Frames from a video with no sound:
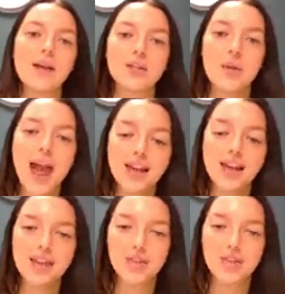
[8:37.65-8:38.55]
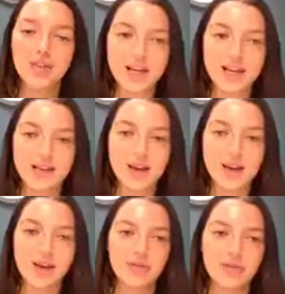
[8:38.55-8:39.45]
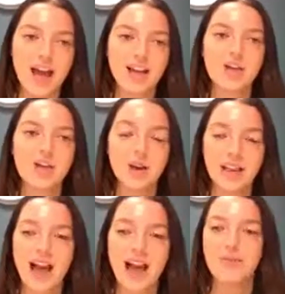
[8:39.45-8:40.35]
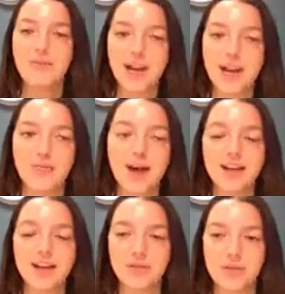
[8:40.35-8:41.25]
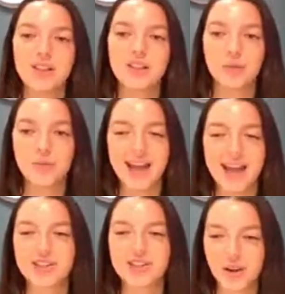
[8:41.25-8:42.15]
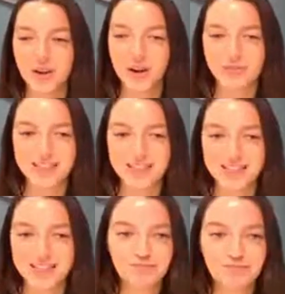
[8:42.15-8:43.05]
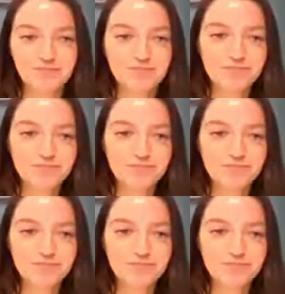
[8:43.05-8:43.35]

So anything that we see as a big red flag, you will have a big banner on the summary page so you can't miss it.